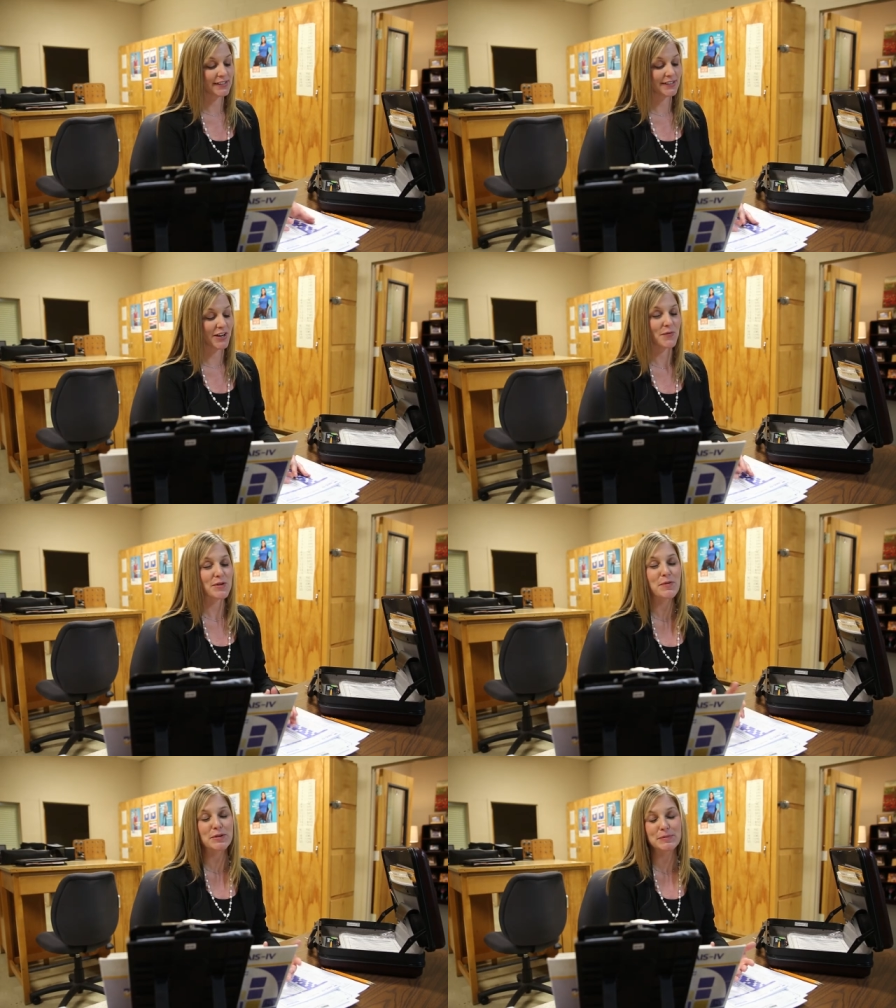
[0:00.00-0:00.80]
So
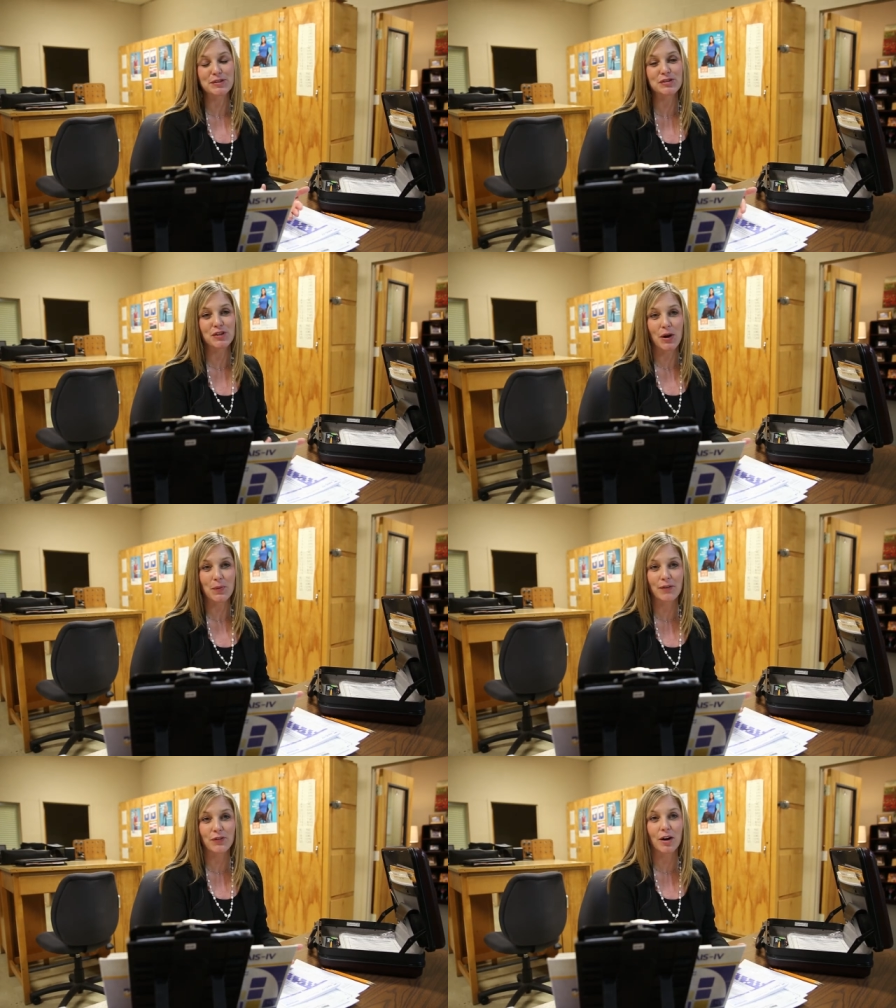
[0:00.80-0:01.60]
we want them to show
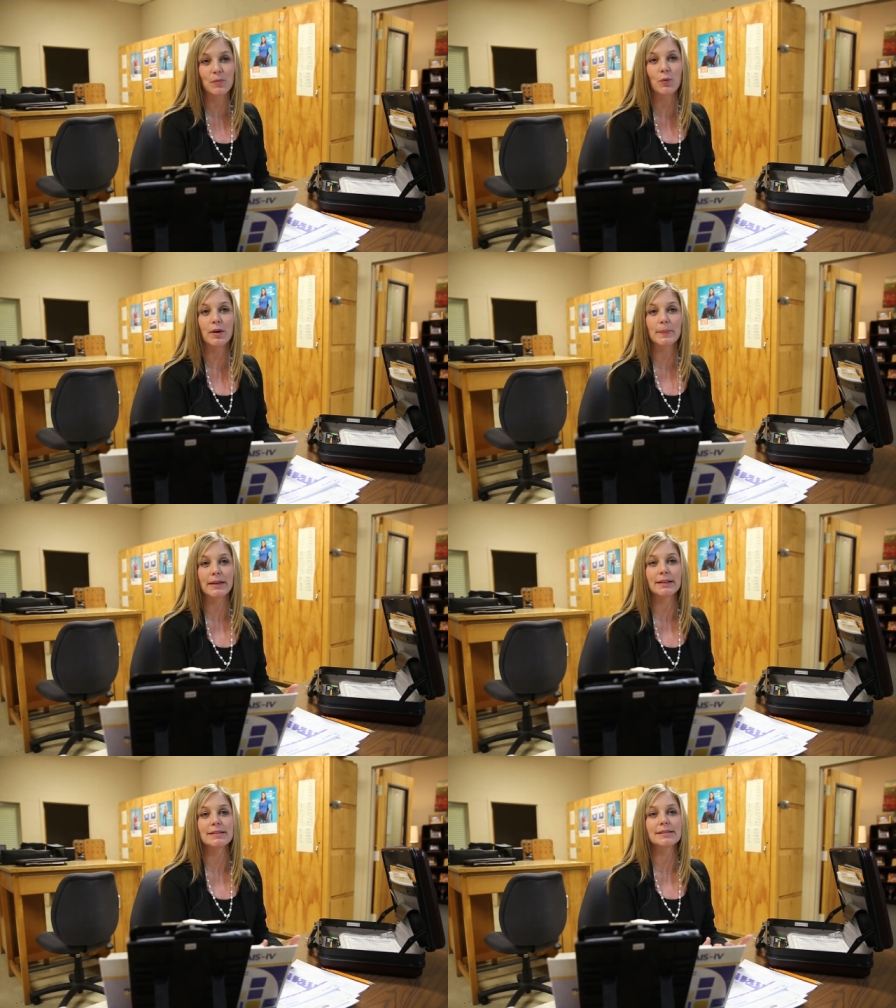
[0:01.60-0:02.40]
up for our
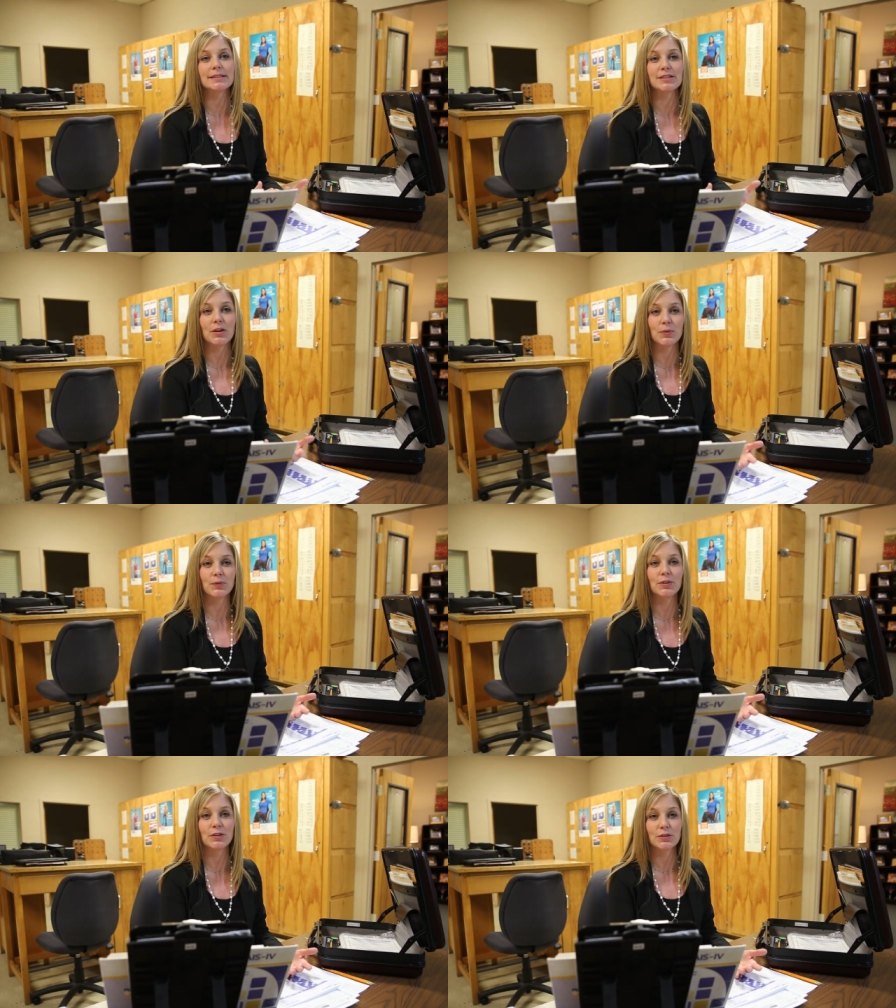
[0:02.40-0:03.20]
appointments, and so
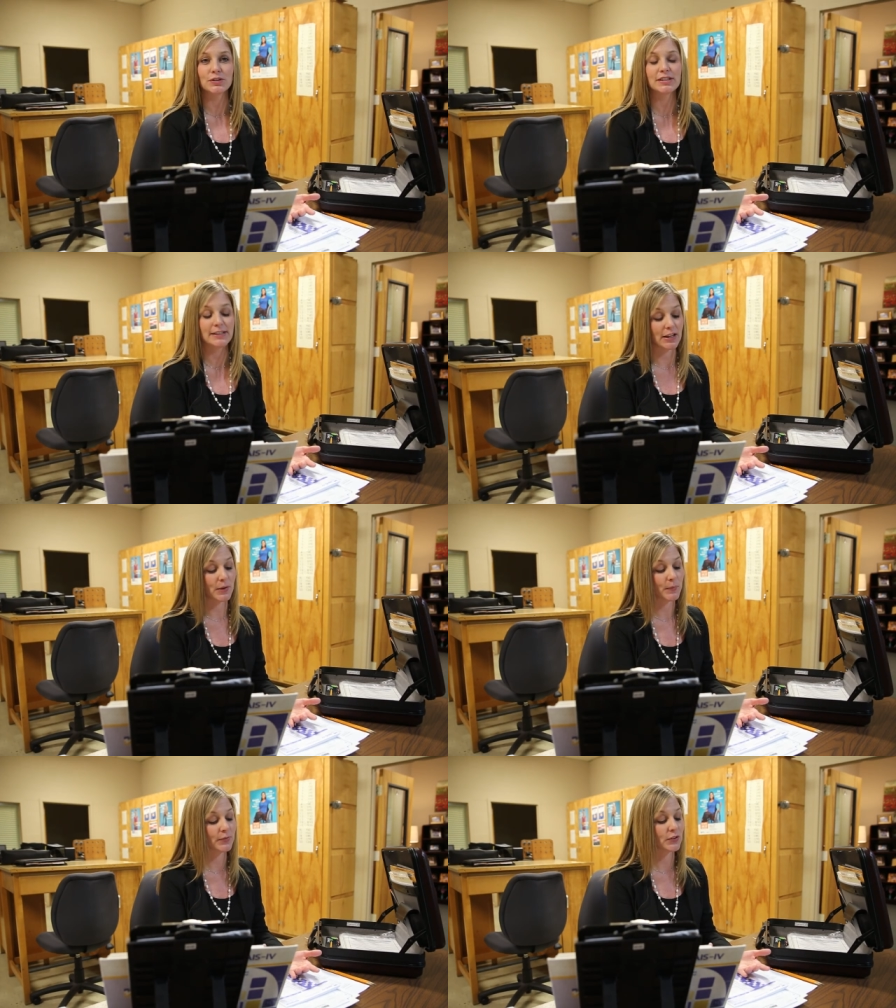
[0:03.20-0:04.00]
they'll just
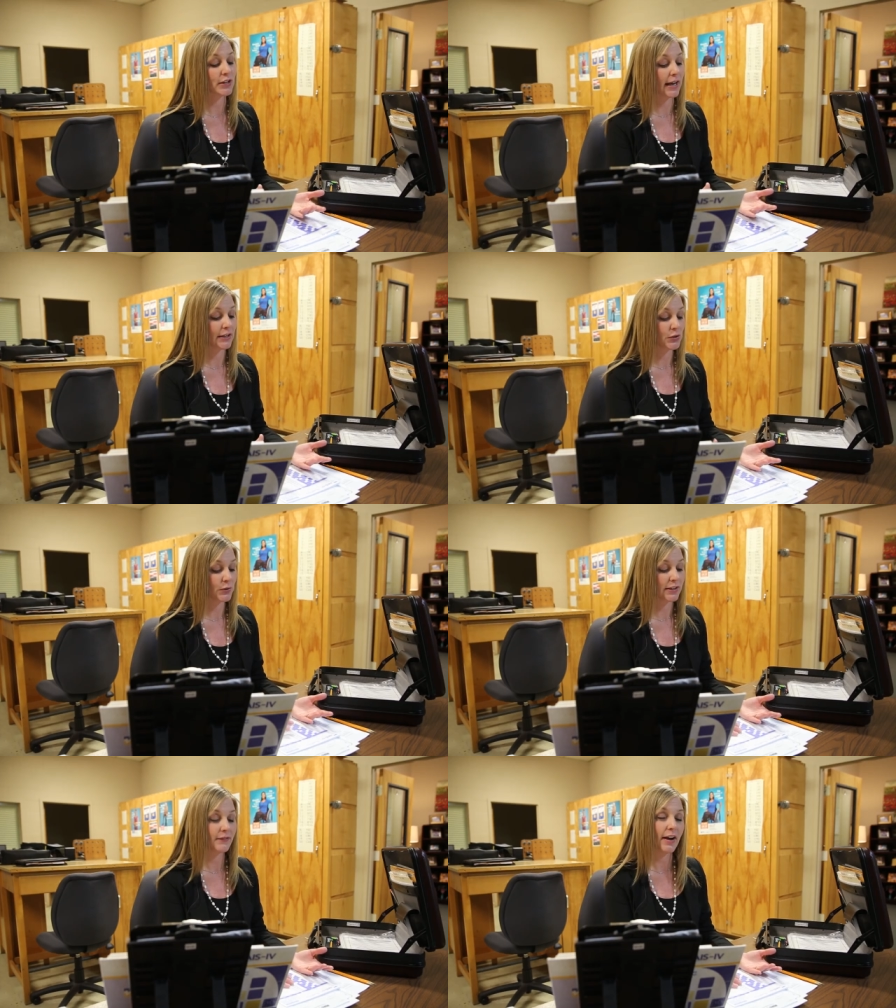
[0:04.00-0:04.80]
tell them they're kind of
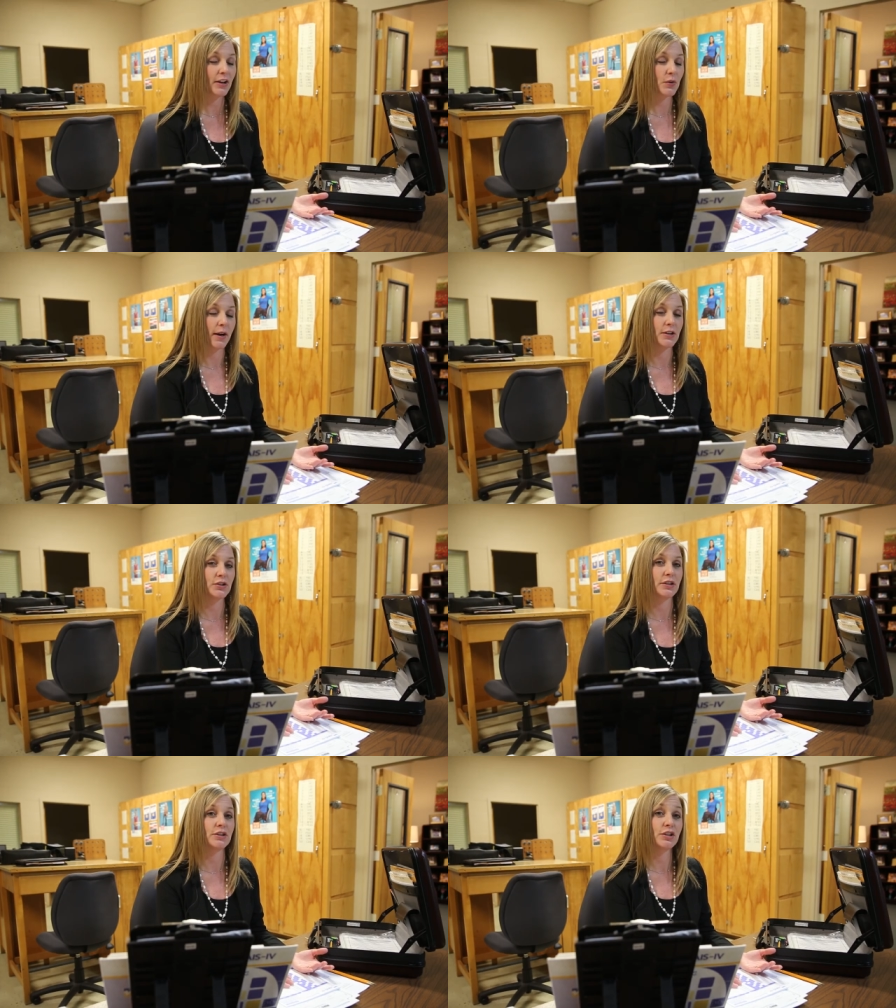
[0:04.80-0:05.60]
doing an
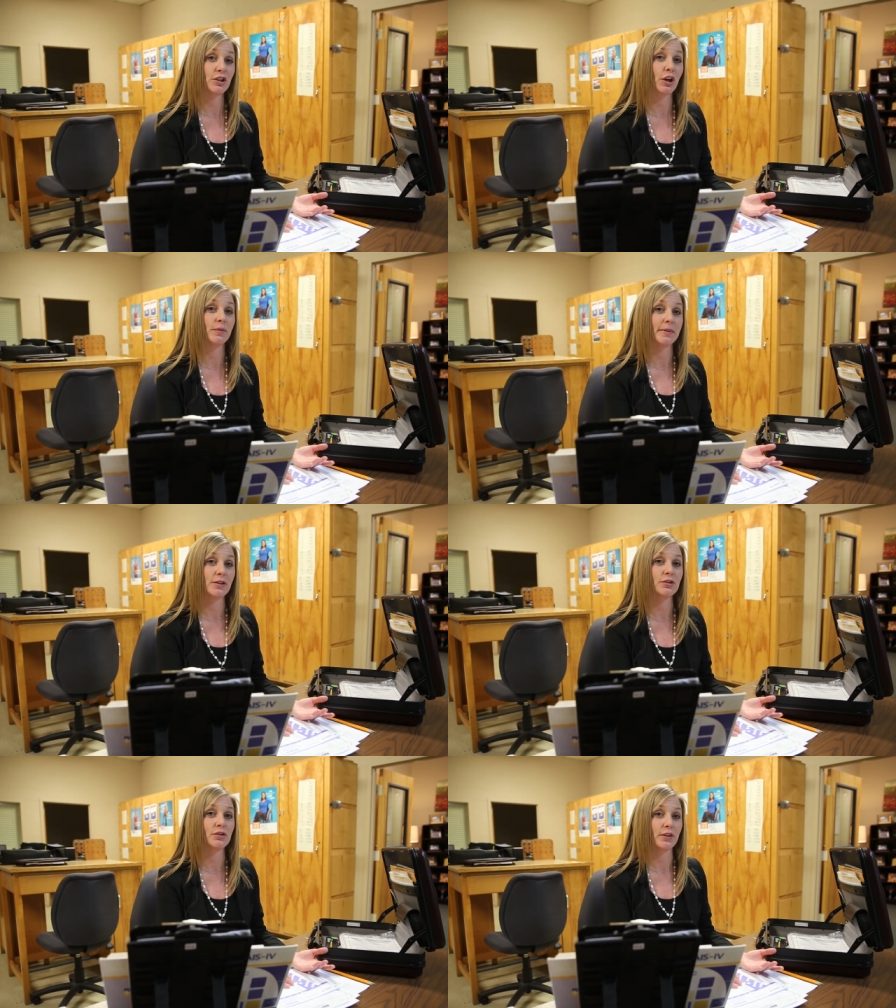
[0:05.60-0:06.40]
evaluation to determine
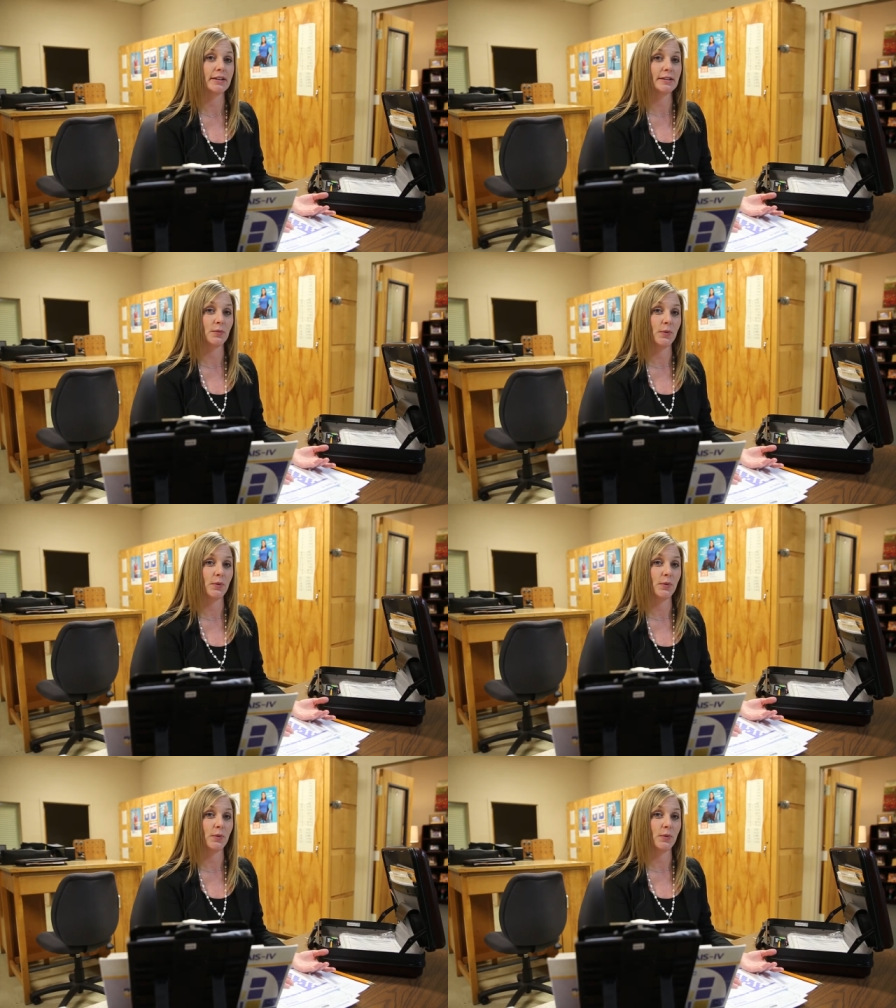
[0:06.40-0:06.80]
their strengths and